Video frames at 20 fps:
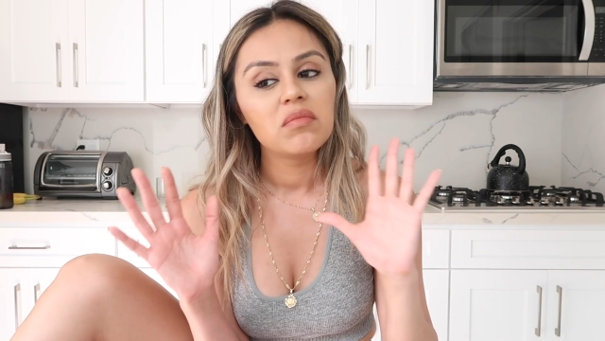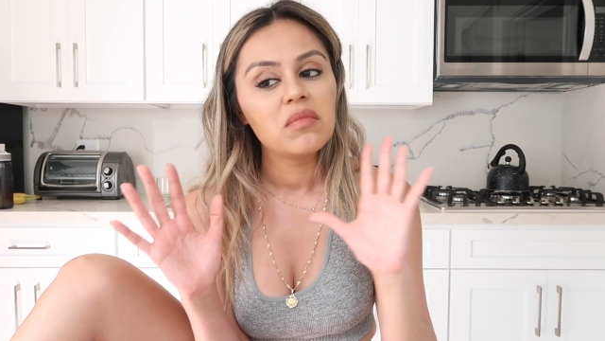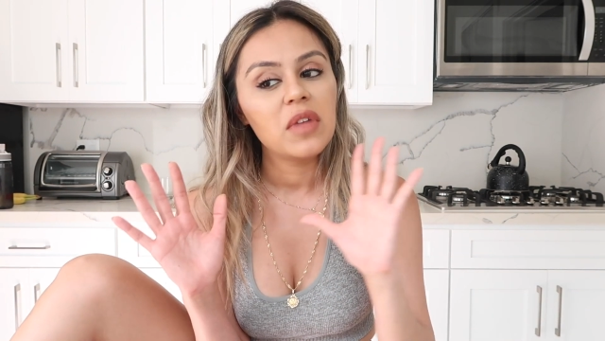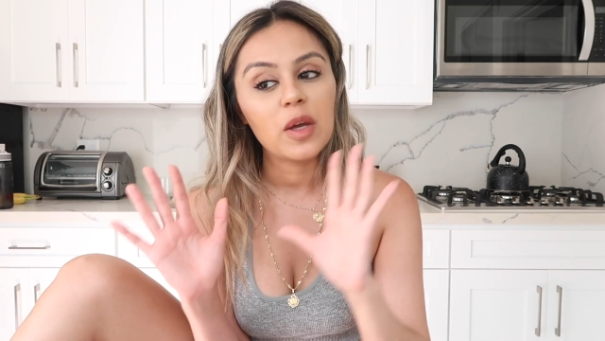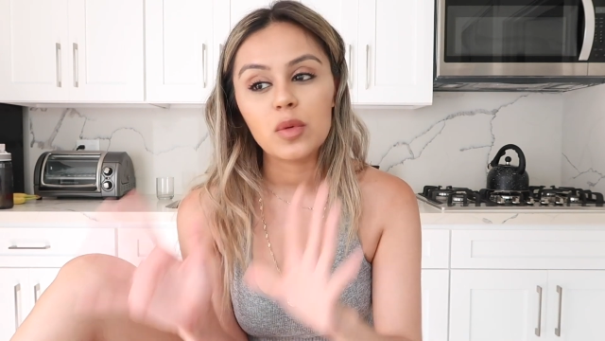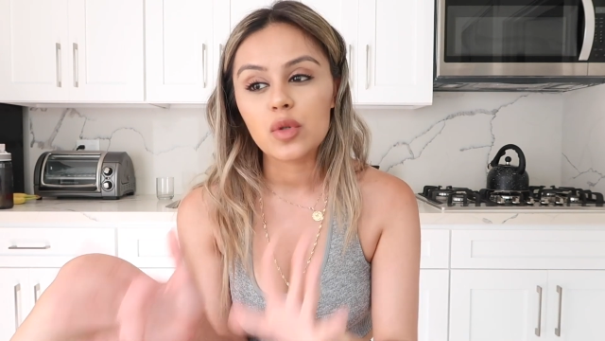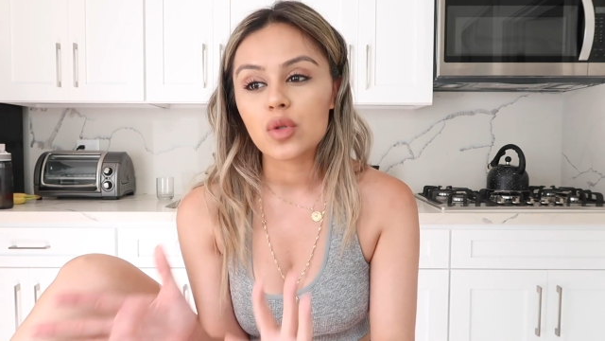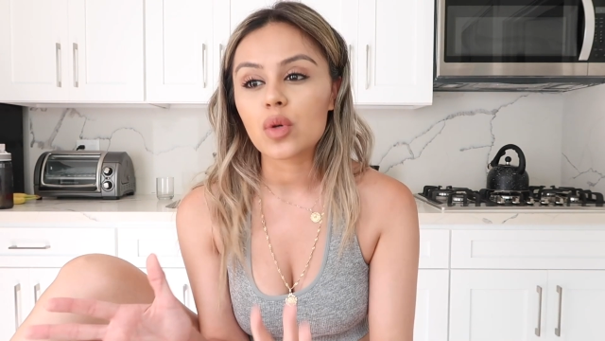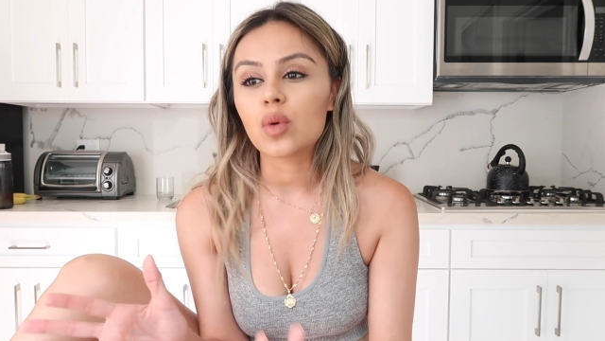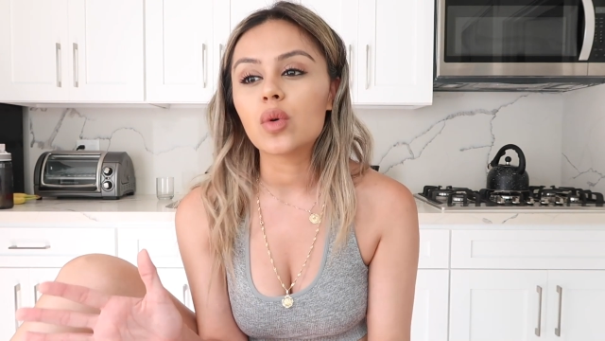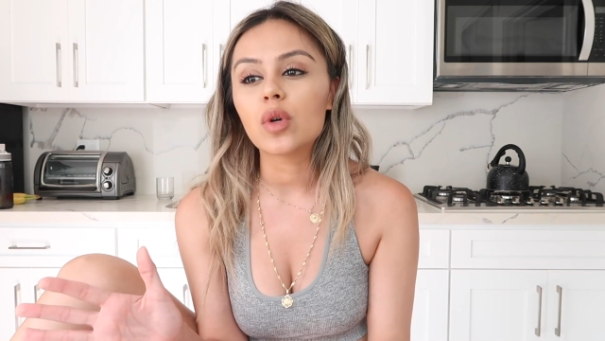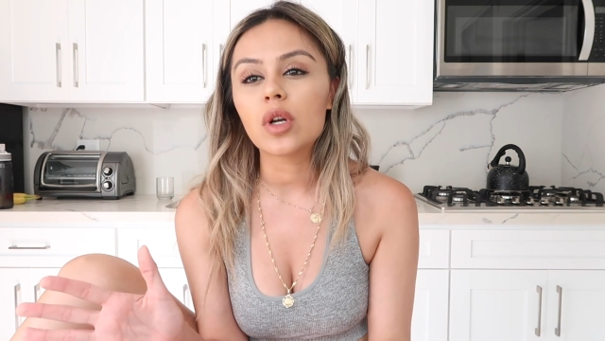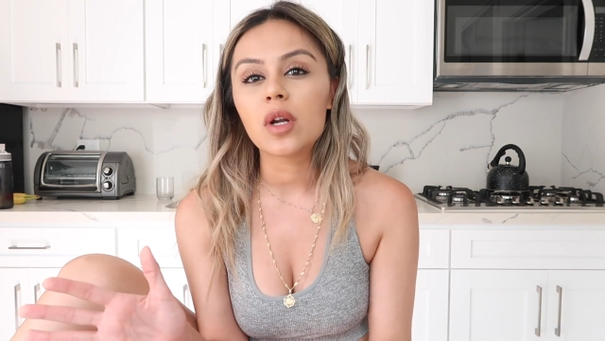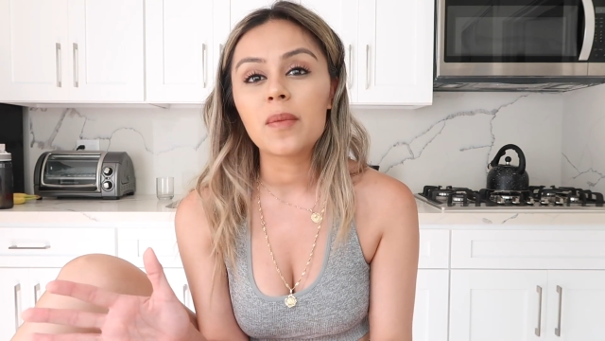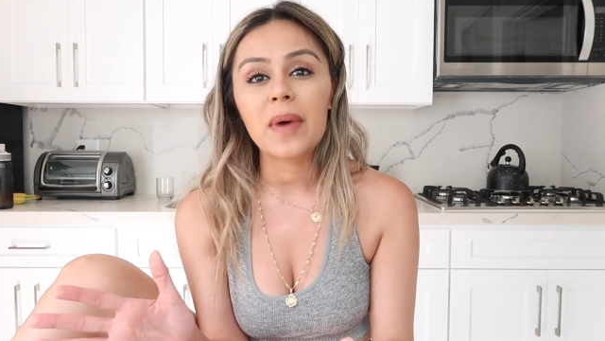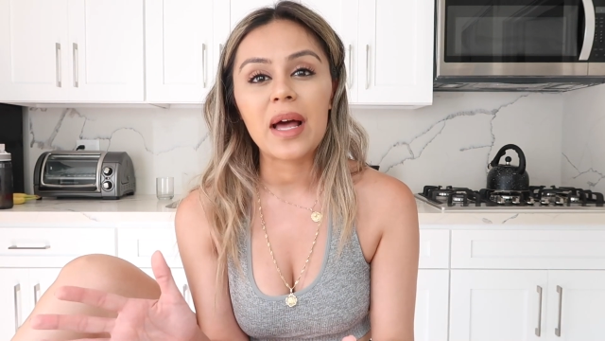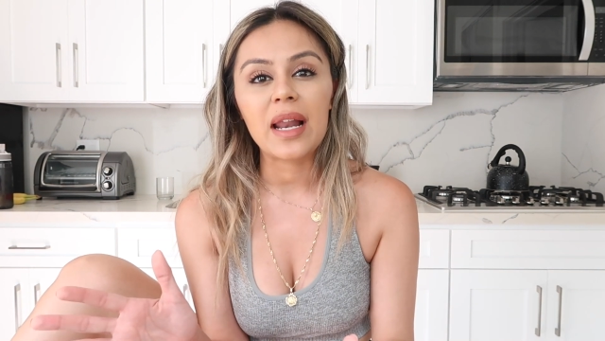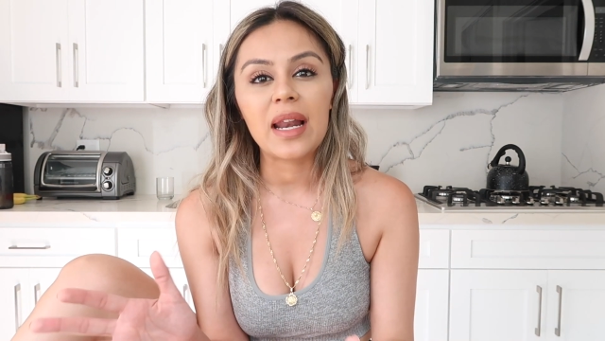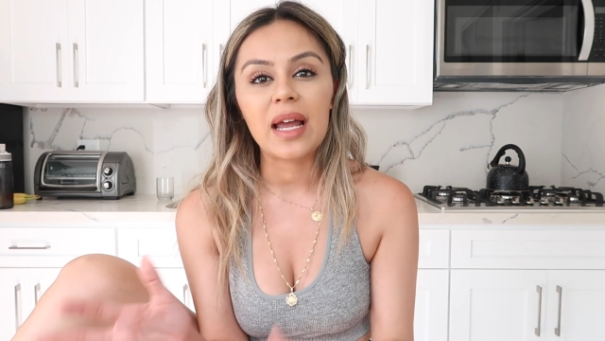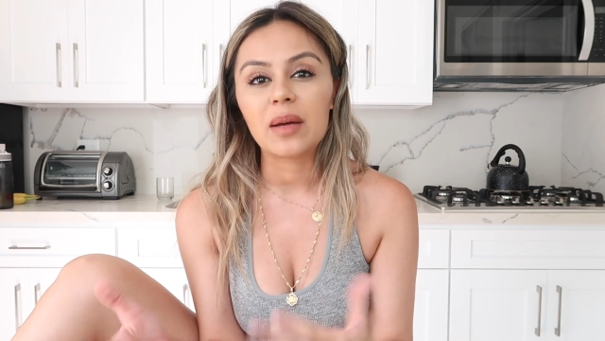It was all
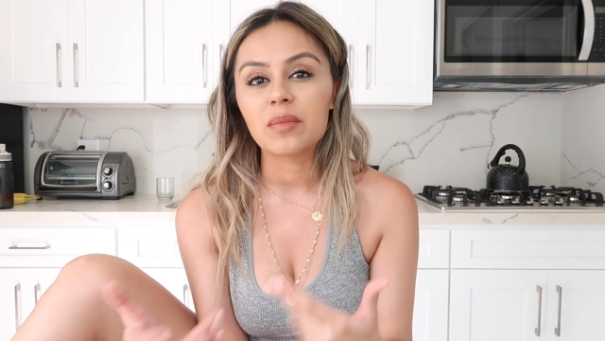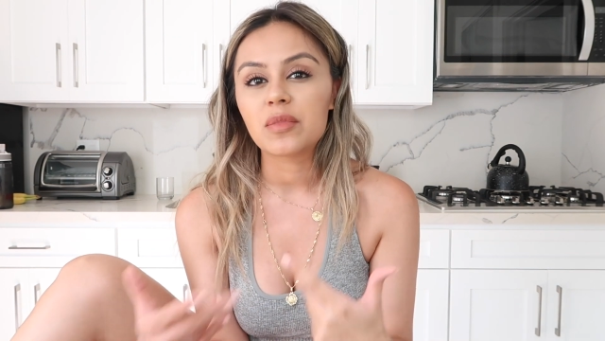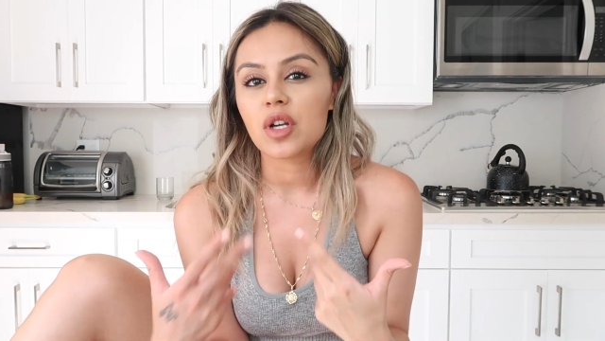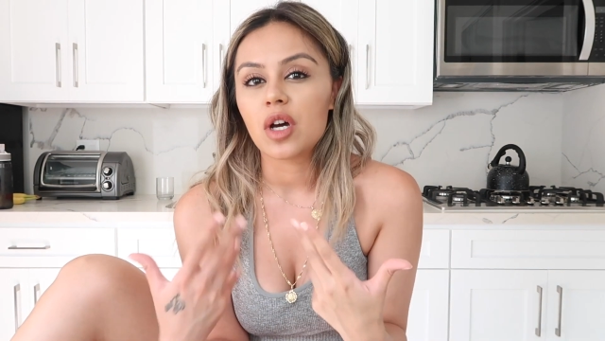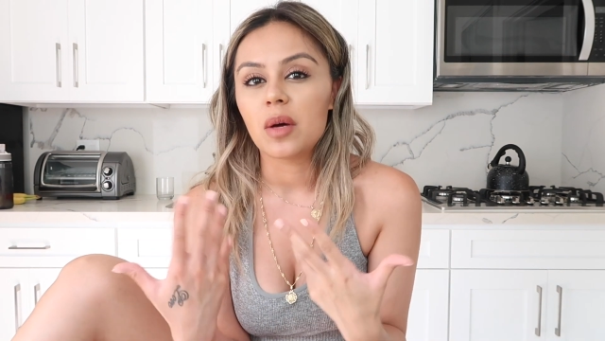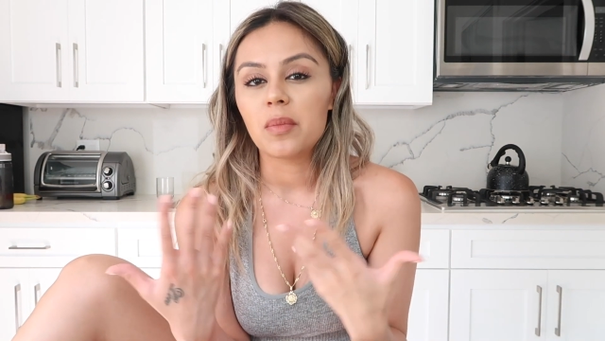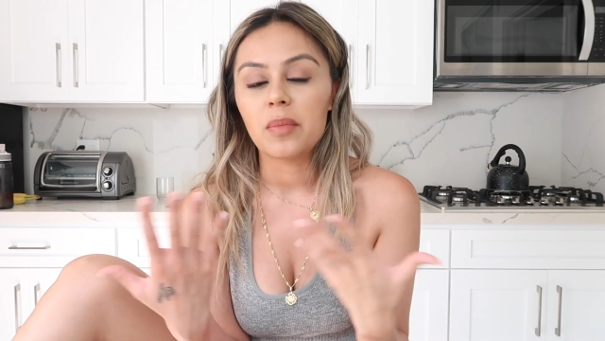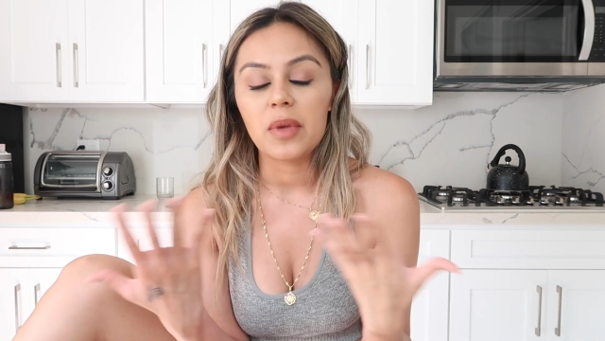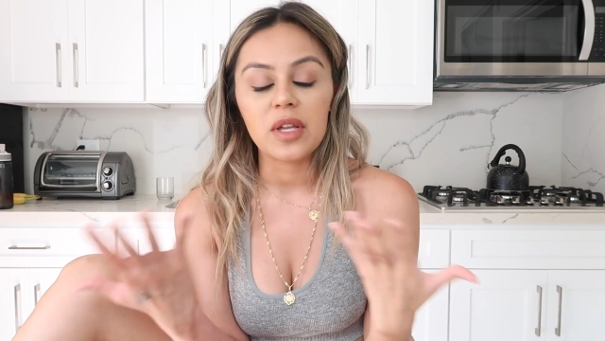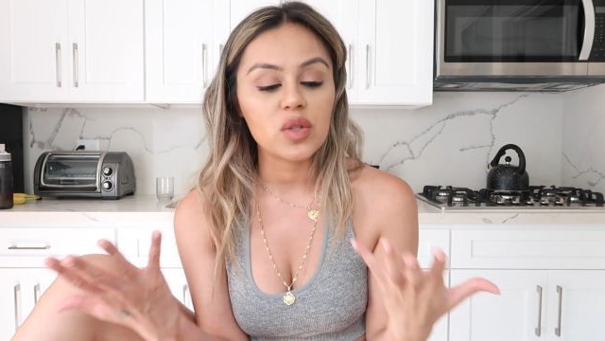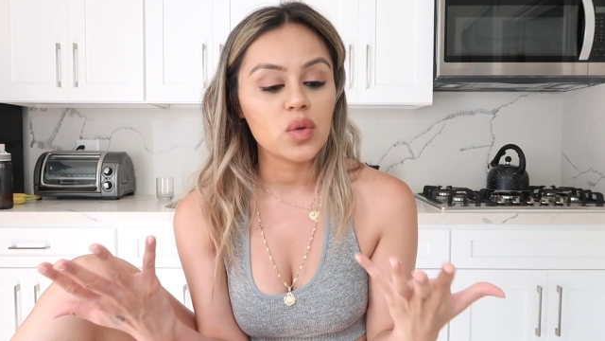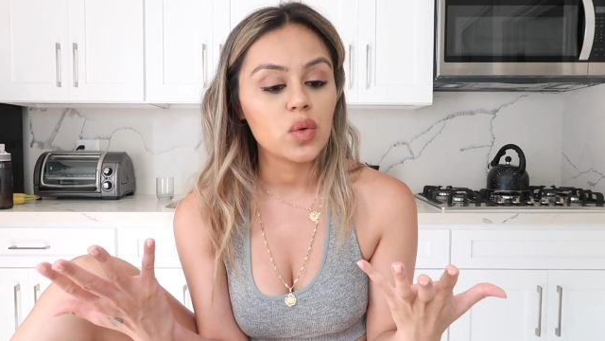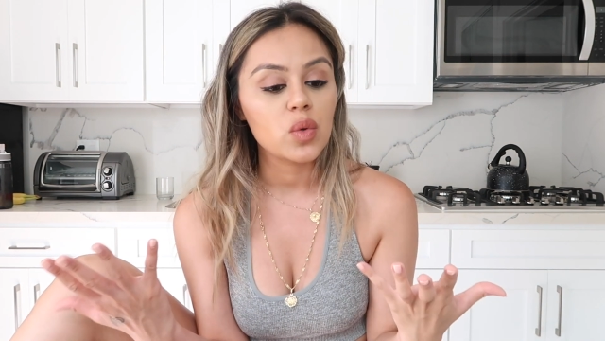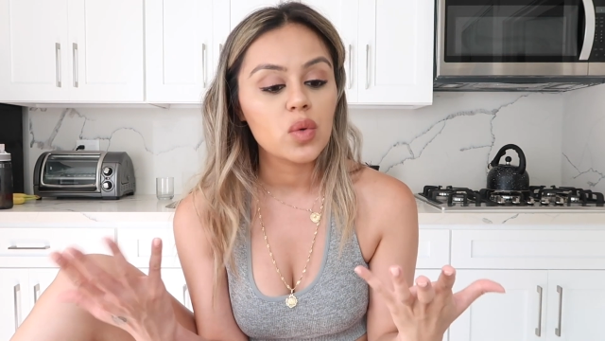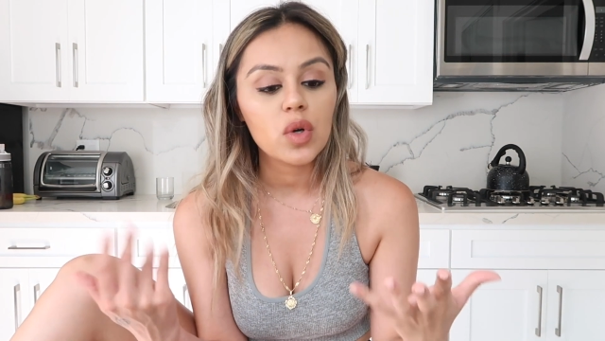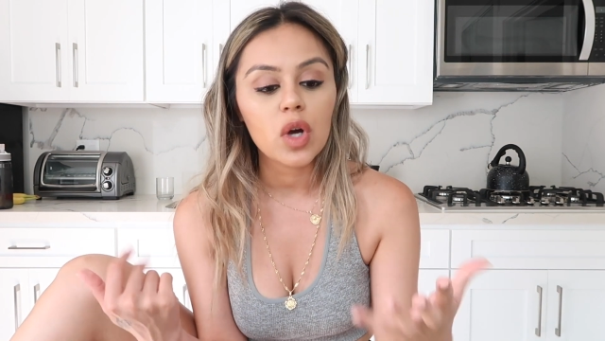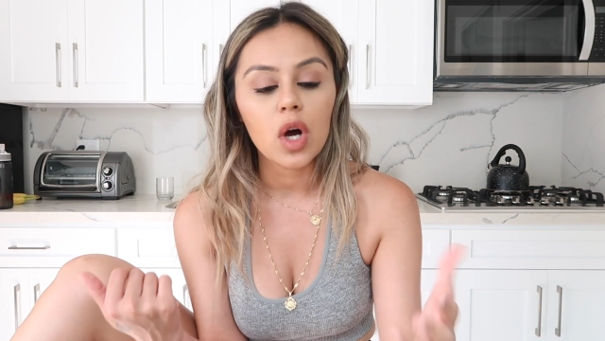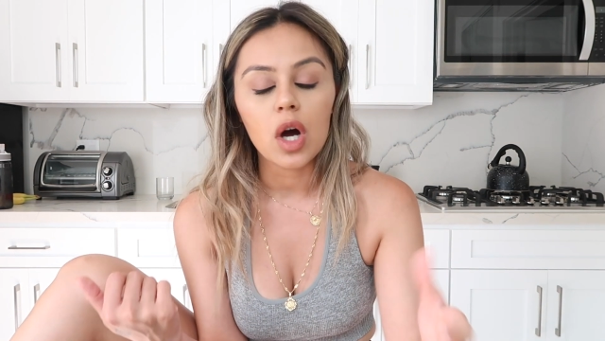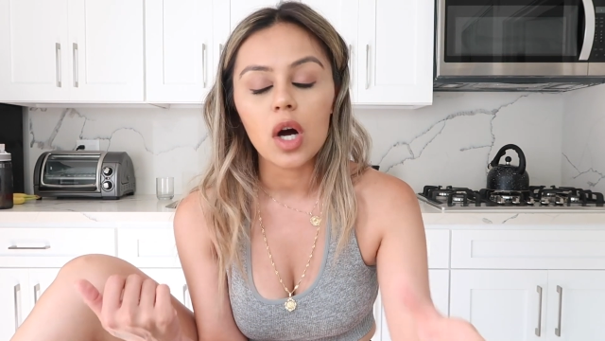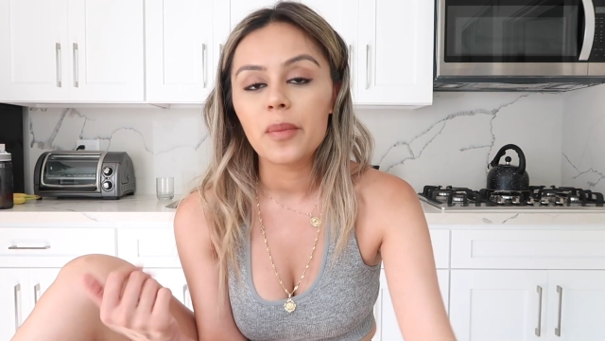on my laptop. It's
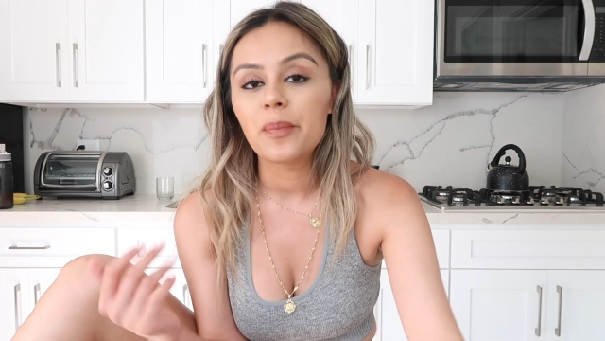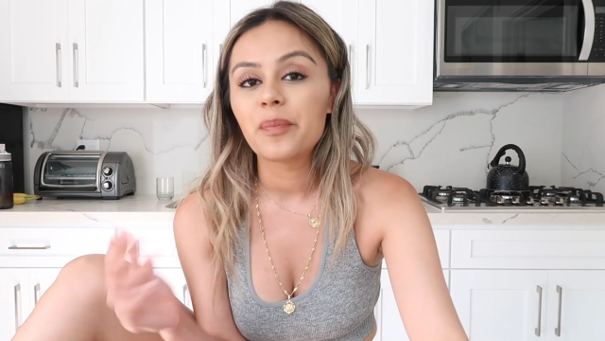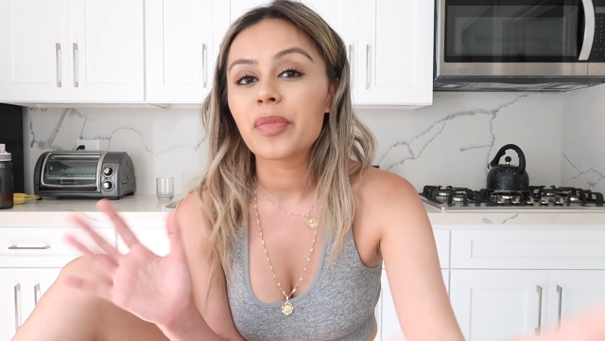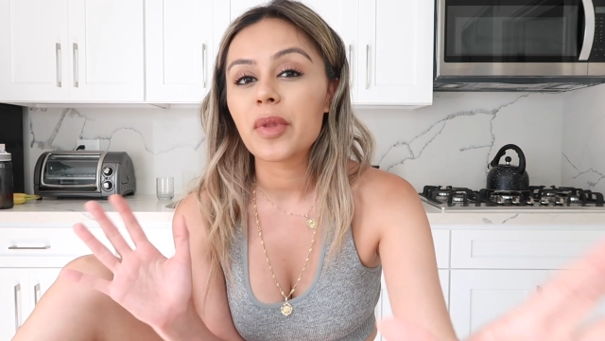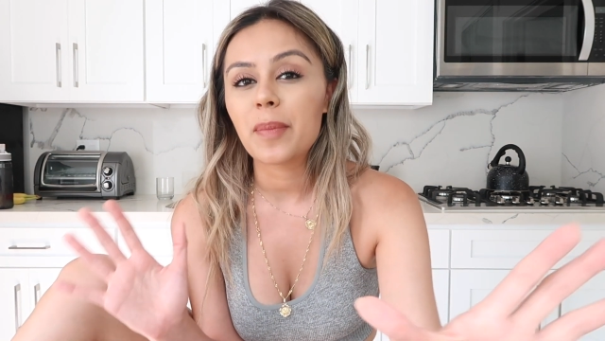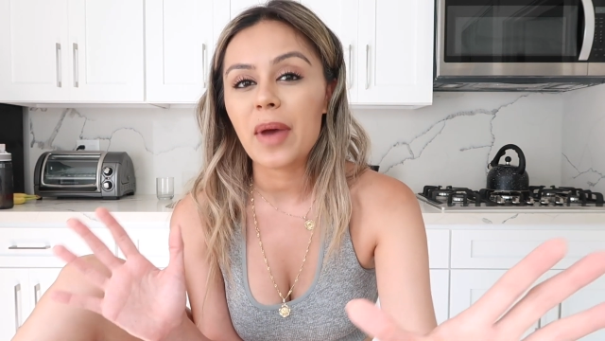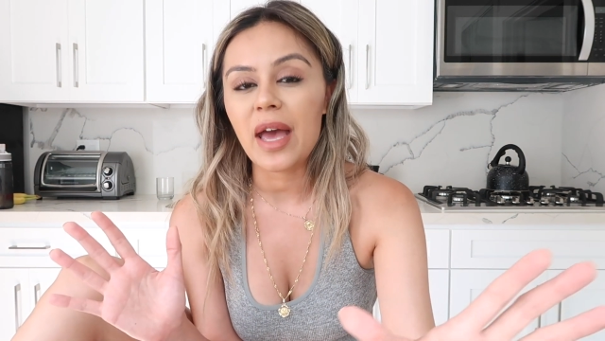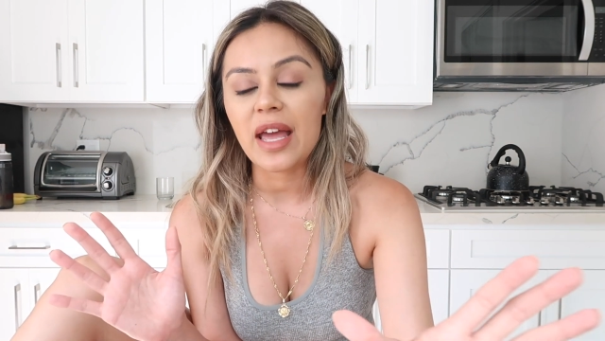all gone.